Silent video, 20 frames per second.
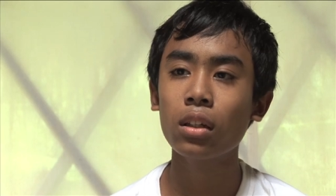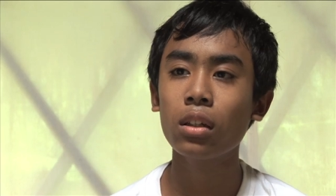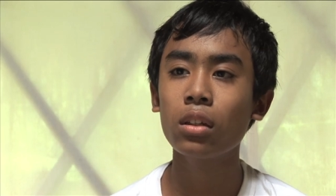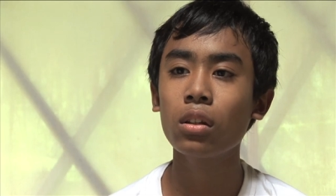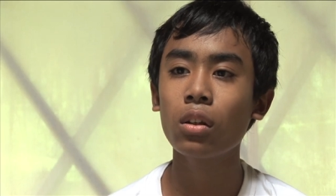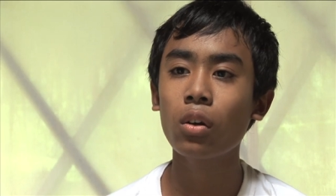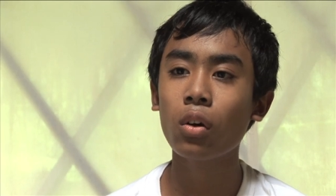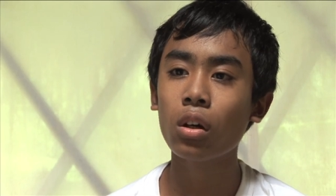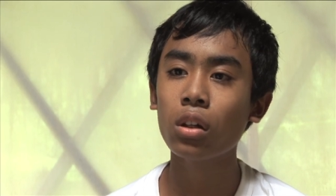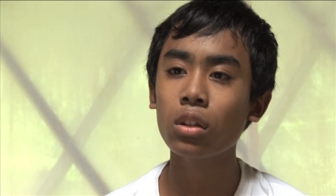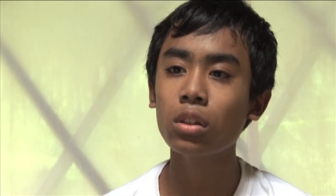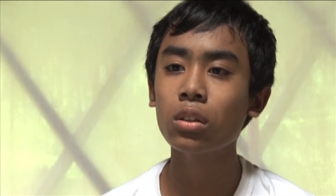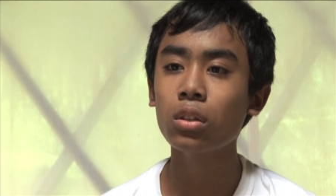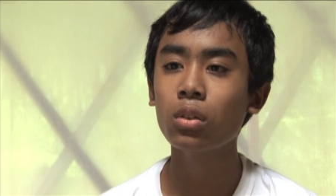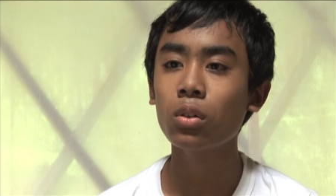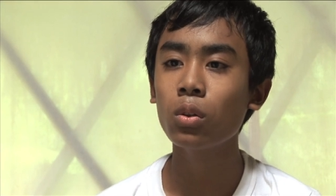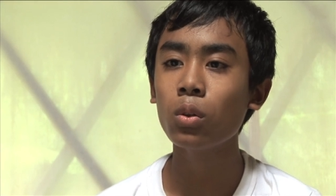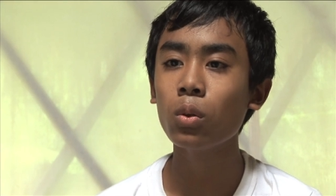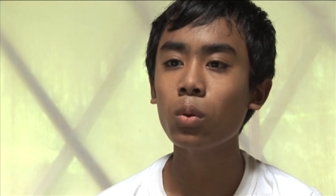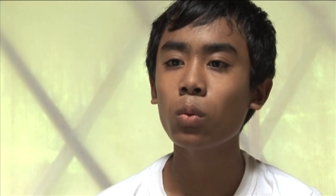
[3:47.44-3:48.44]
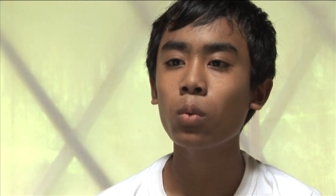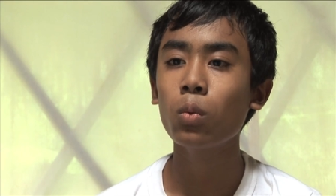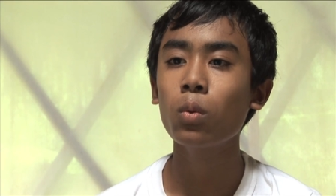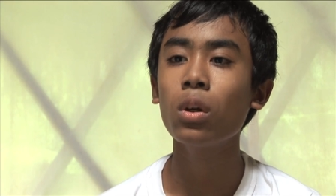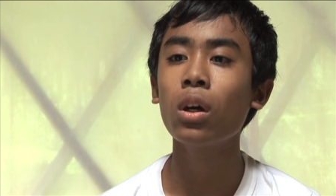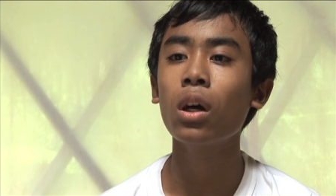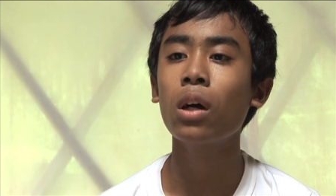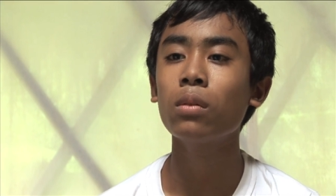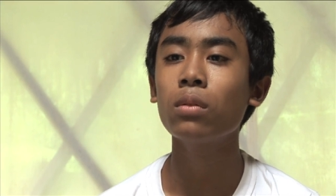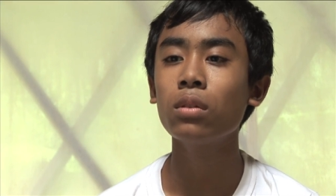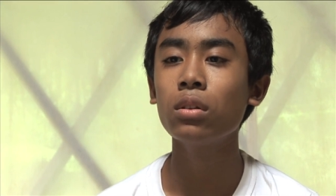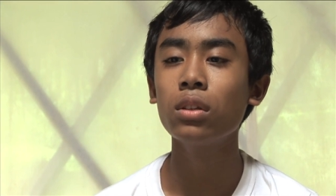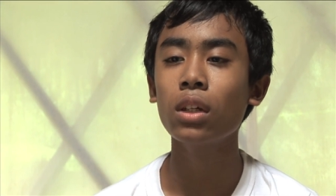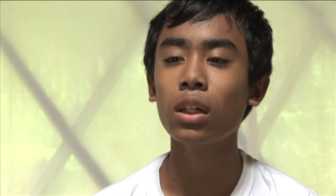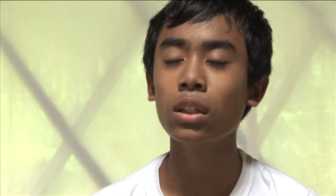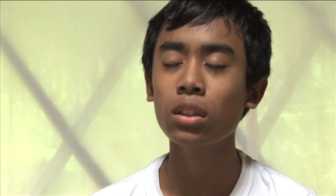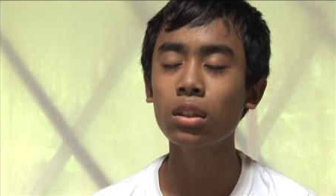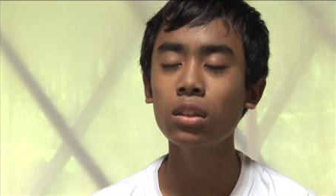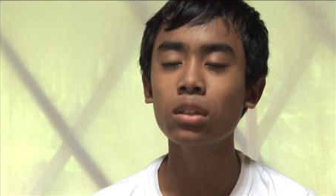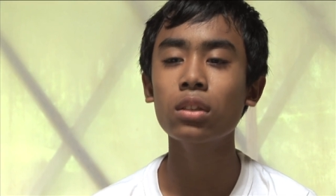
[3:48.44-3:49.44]
In local school, we have
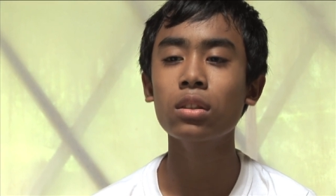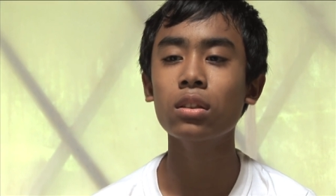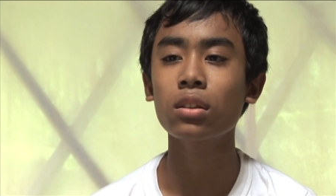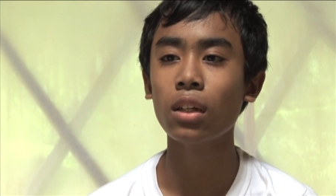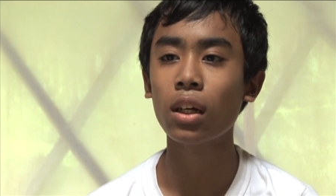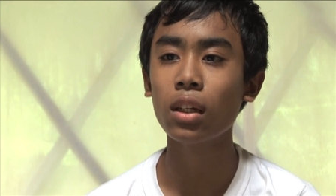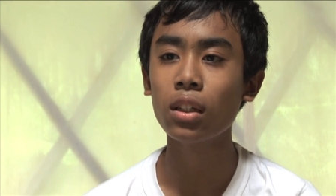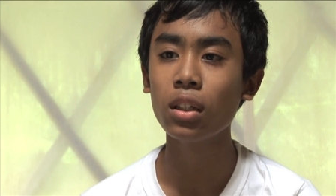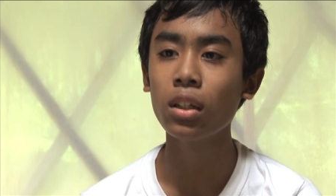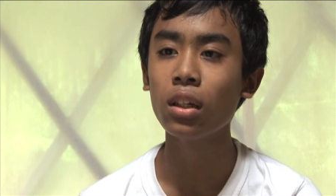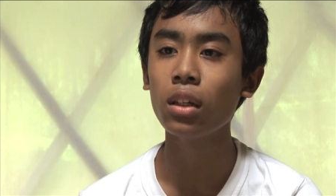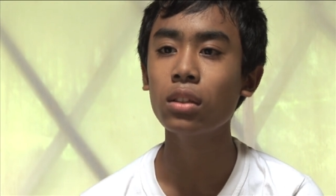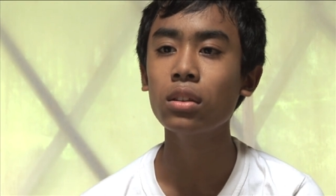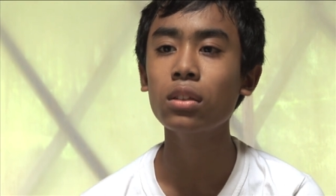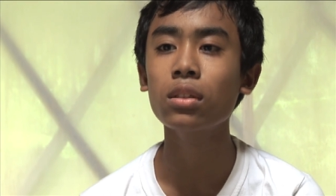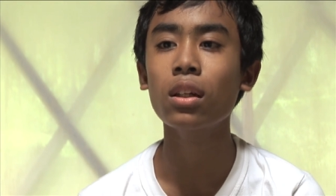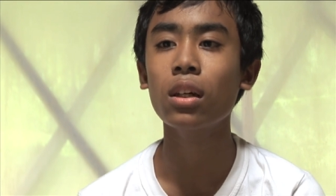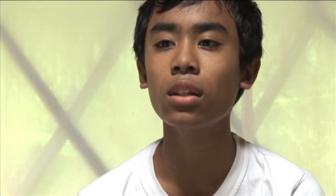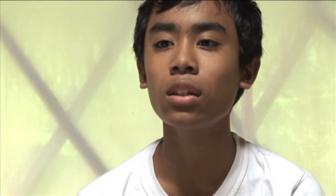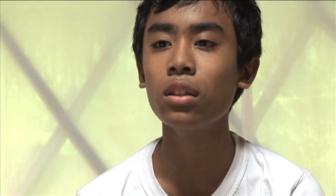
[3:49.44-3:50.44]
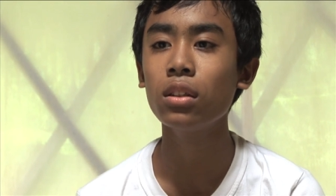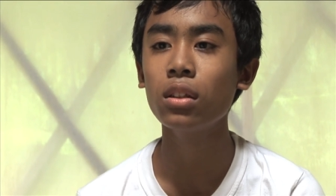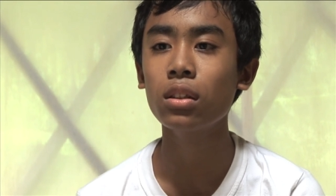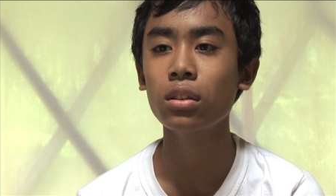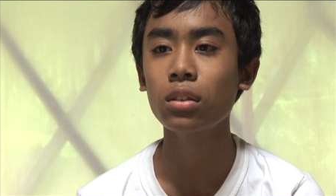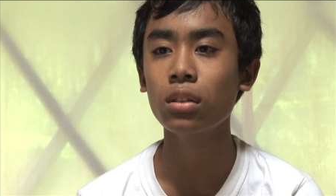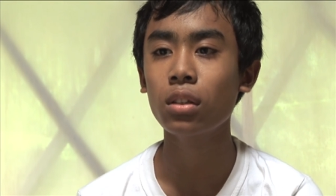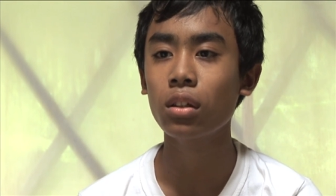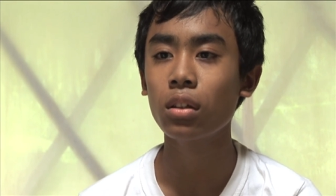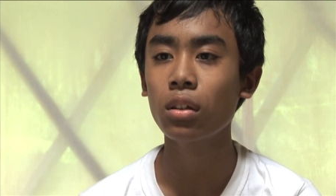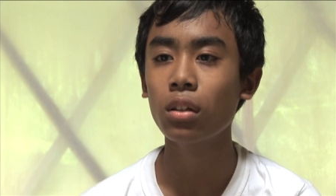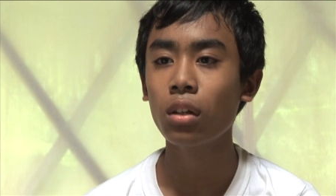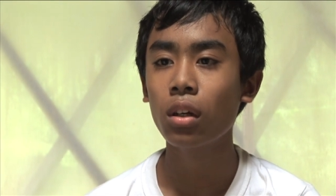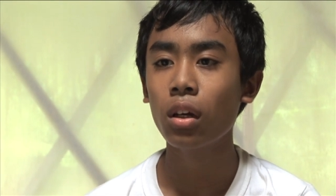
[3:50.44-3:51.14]
just study and study just,